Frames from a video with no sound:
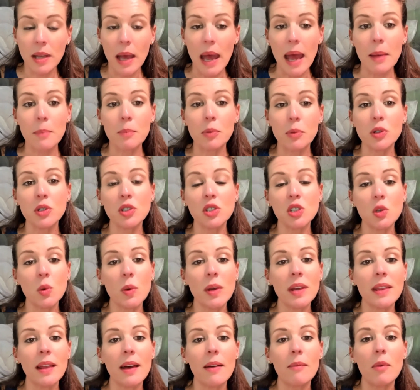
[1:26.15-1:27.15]
and
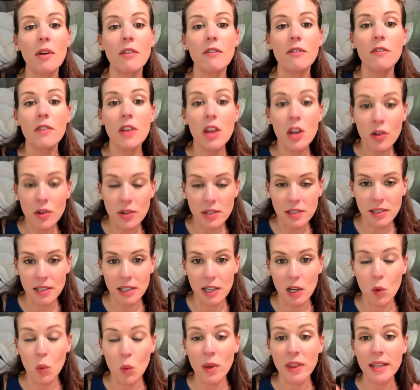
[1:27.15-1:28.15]
pursuing them
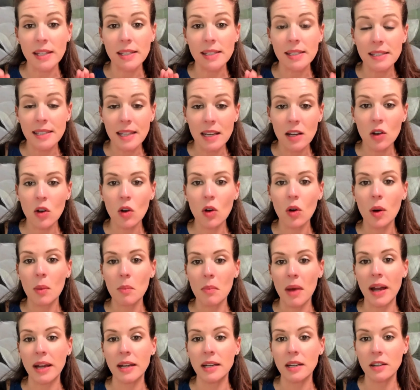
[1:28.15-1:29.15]
vigorously with a
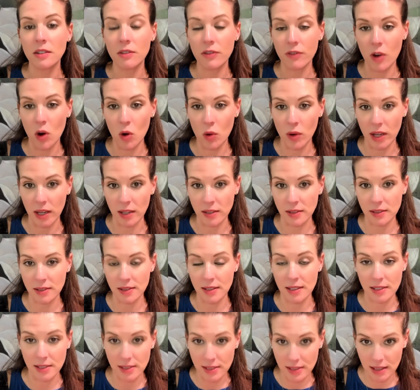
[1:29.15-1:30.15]
single-minded focus.
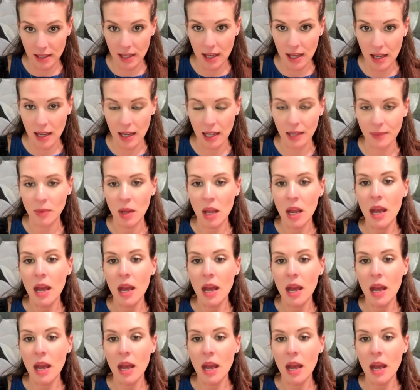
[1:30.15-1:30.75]
This is the key.